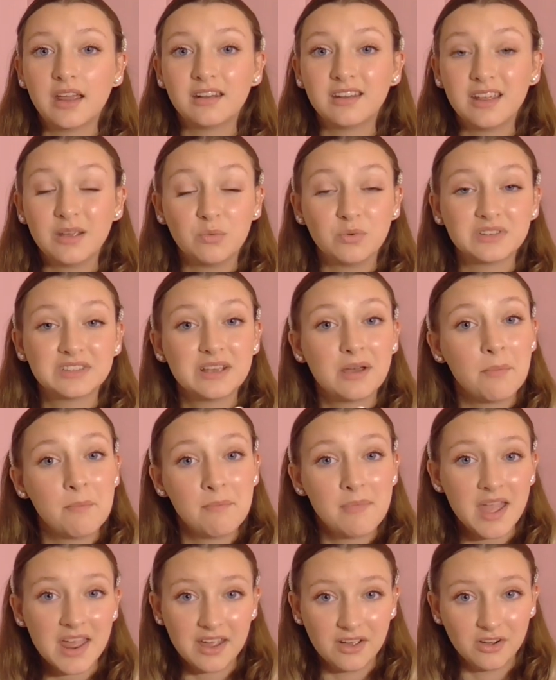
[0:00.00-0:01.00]
and it was a
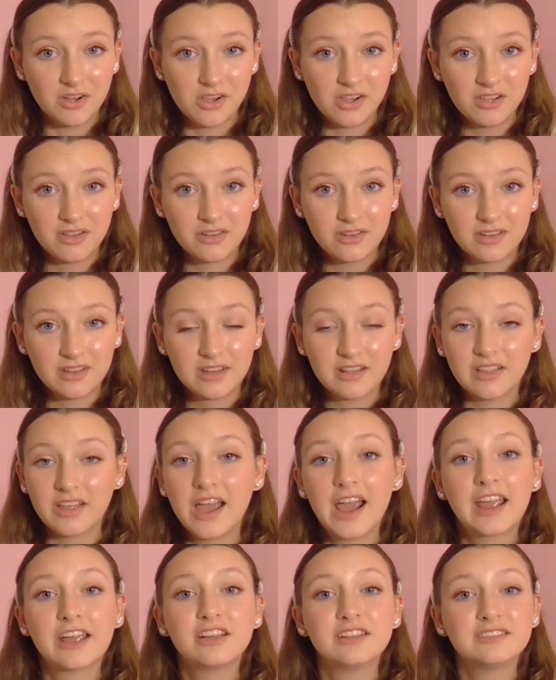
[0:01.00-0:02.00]
male.
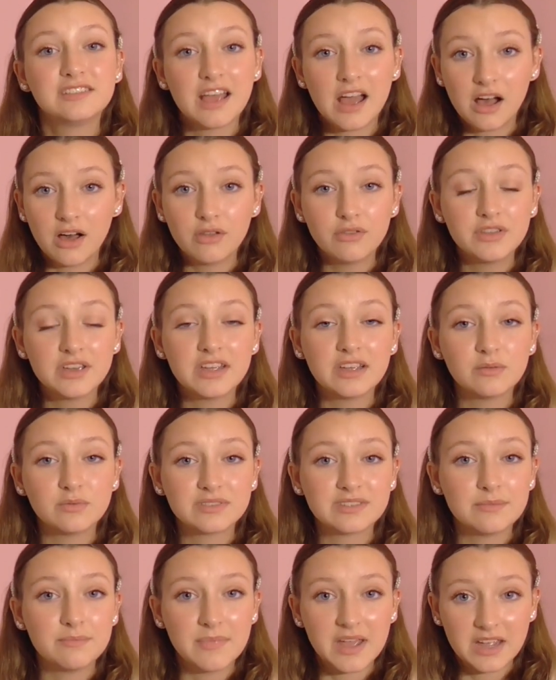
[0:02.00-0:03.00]
I could tell that it
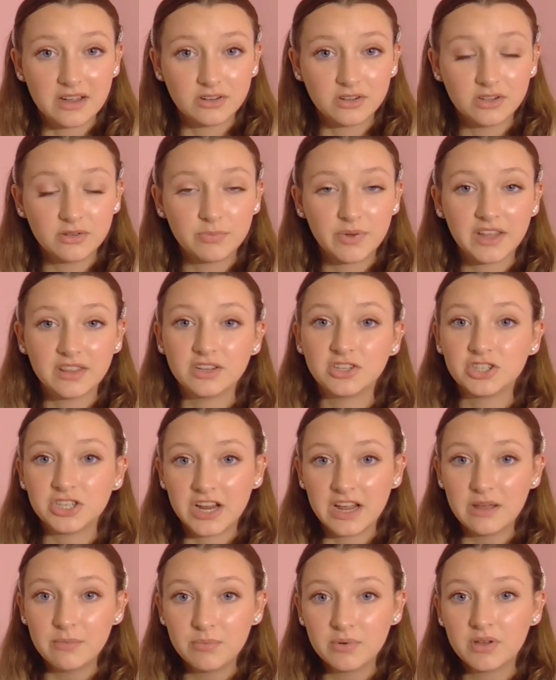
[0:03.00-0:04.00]
was a male by the
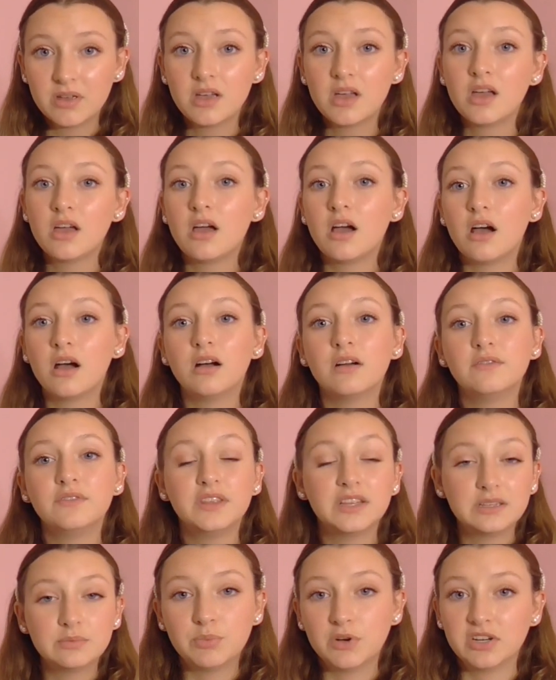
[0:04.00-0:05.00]
shape
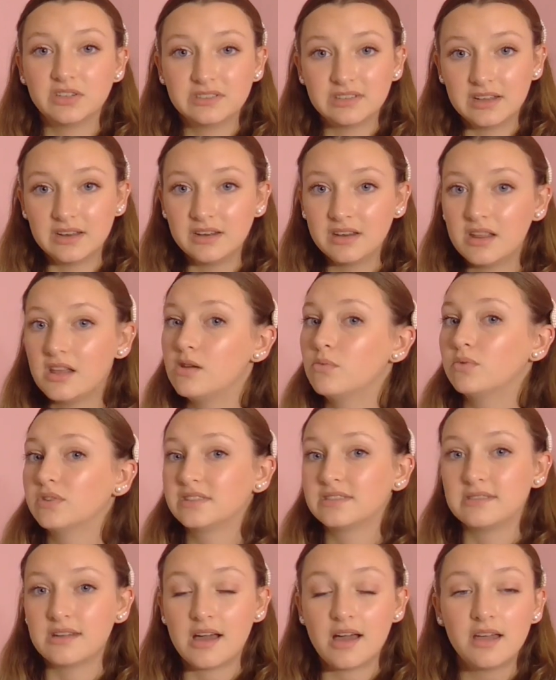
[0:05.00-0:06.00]
of person. It
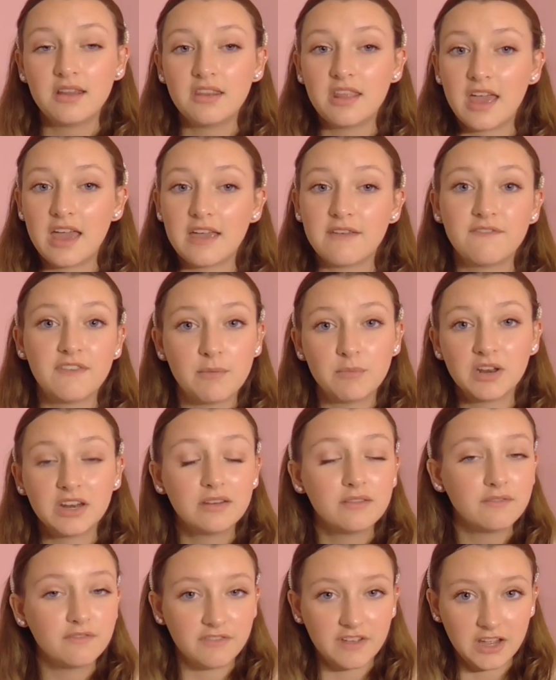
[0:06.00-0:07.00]
was not a
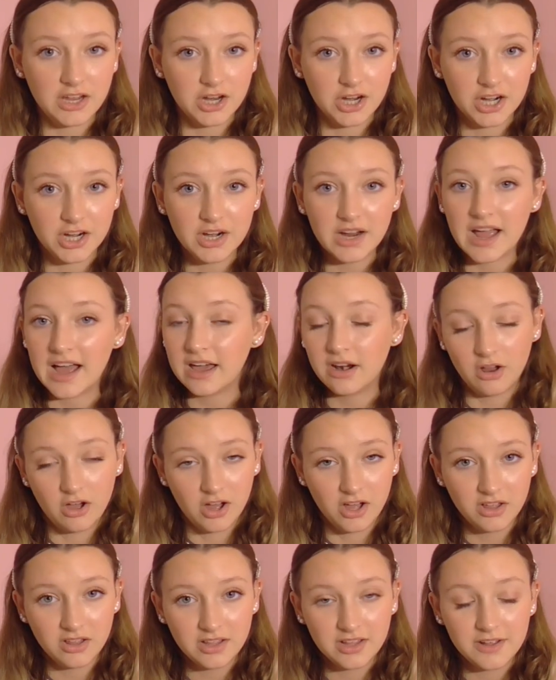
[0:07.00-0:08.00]
feminine figure at
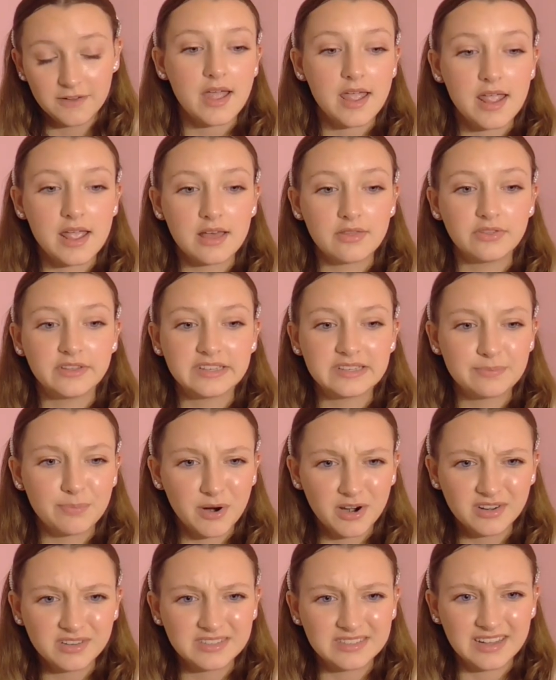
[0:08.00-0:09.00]
all. And this
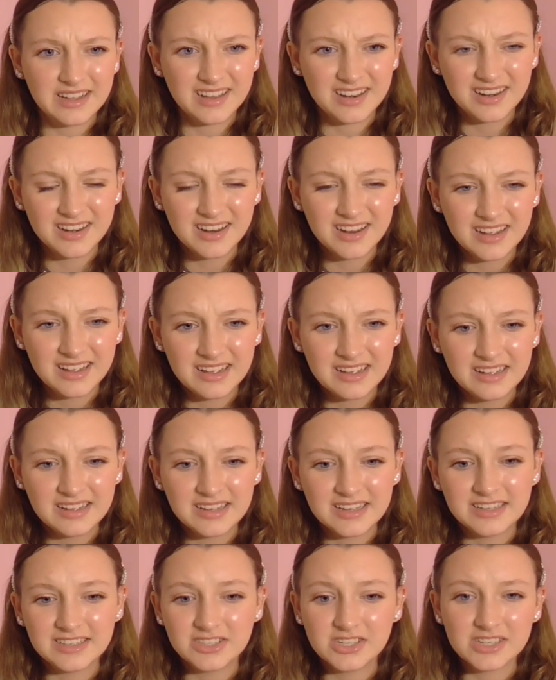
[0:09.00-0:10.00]
person
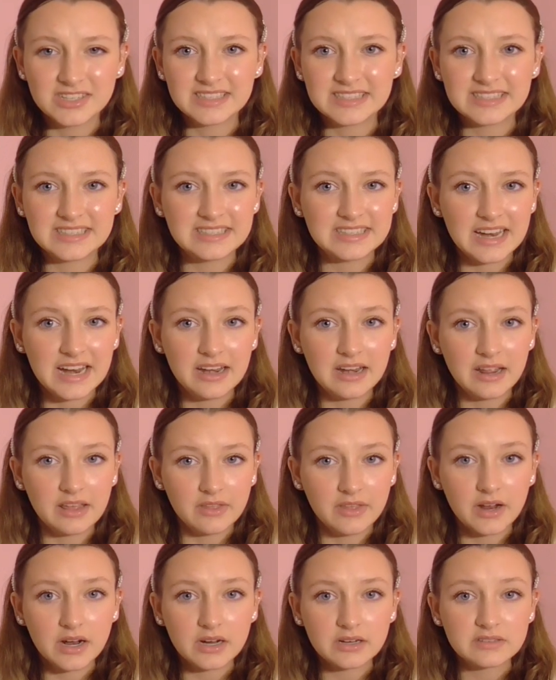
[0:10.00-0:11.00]
is just
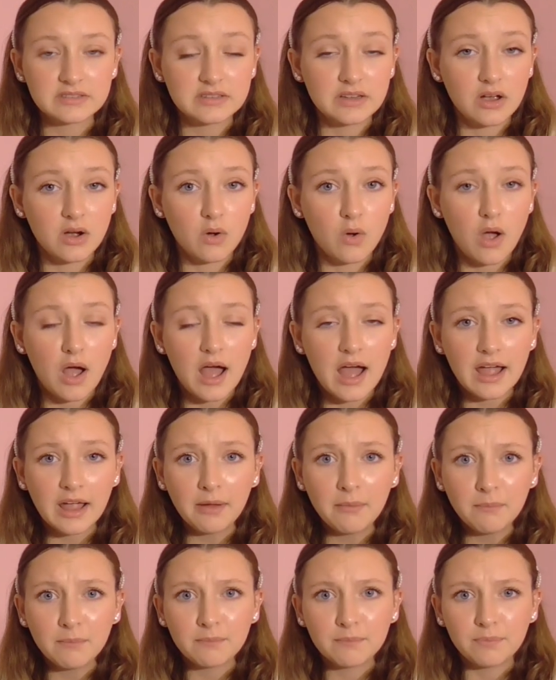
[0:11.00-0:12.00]
standing there. So
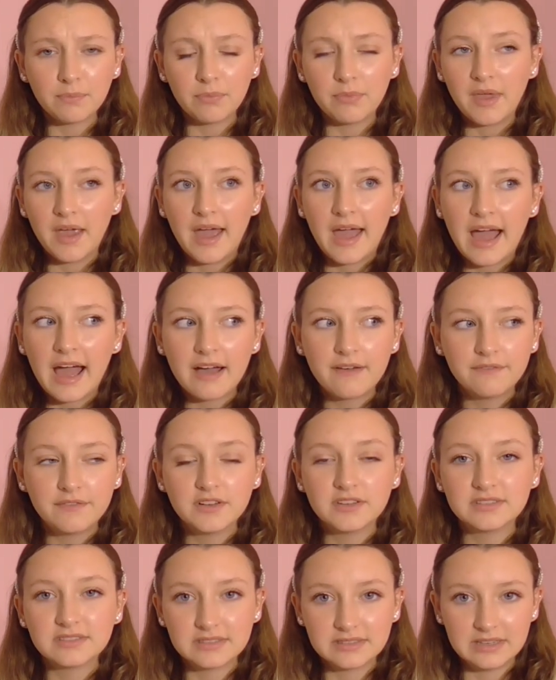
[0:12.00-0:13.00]
I'm
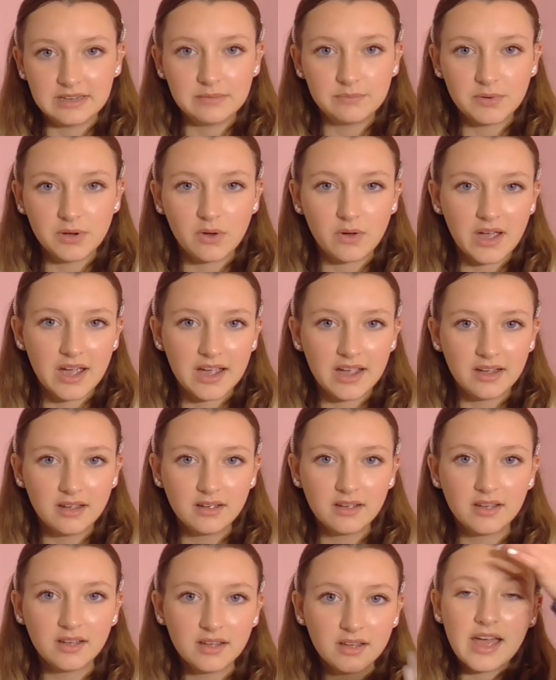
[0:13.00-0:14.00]
half asleep,
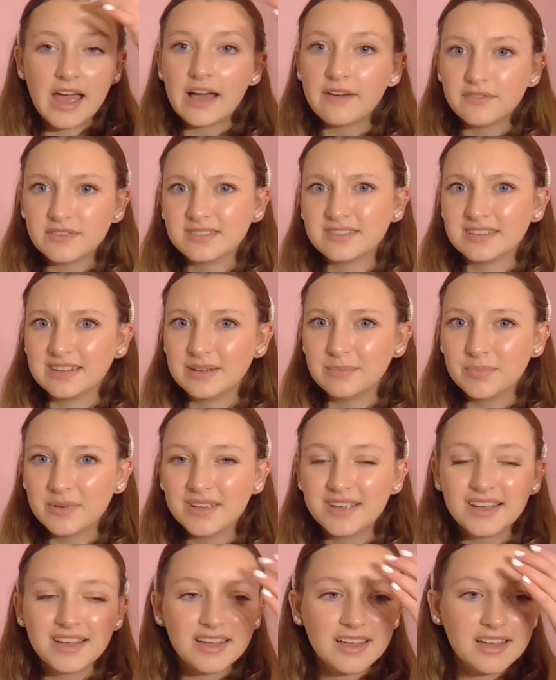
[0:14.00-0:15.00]
okay? Half asleep.
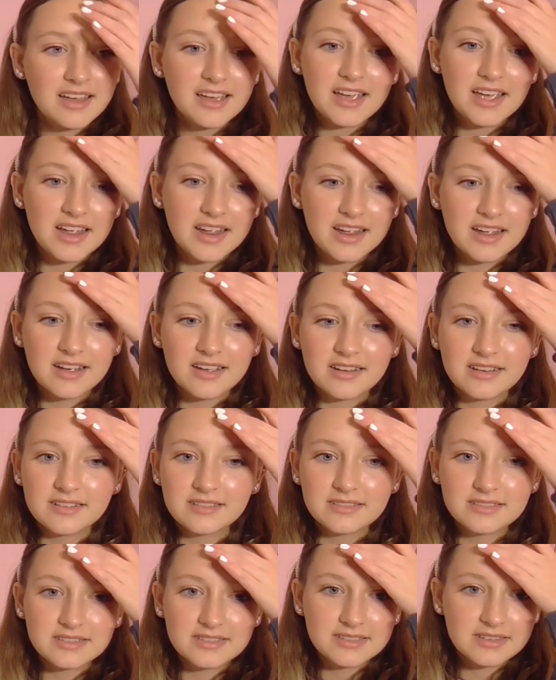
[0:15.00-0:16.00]

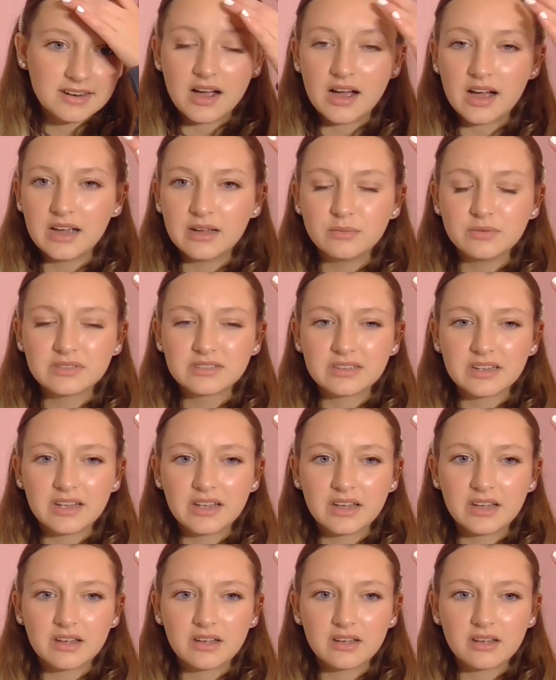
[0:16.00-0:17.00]
And I was
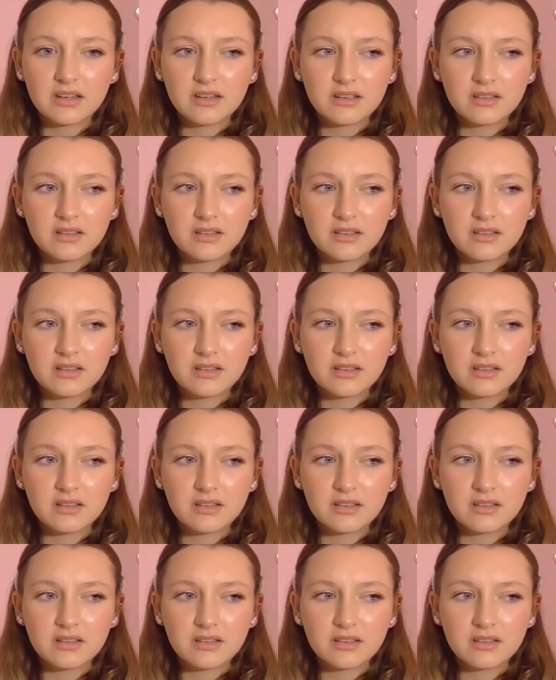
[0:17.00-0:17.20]
like,